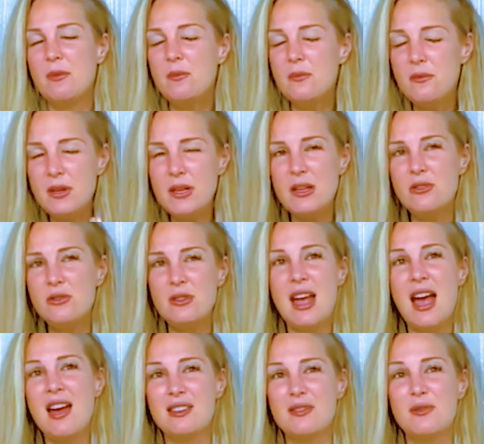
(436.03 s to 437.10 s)
Really, truly
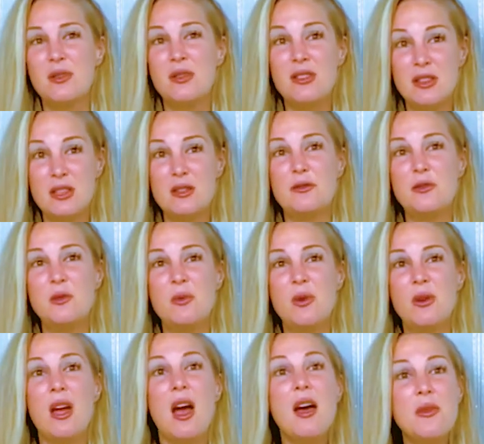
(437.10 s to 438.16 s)
asked for this full
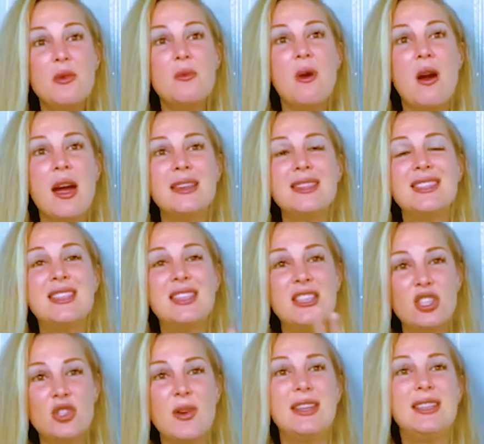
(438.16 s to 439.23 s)
moon. Otherwise, this
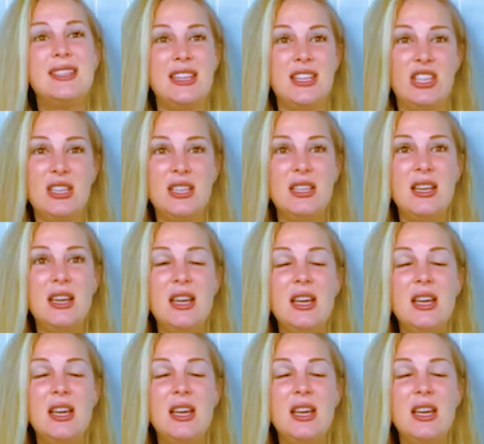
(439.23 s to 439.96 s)
transition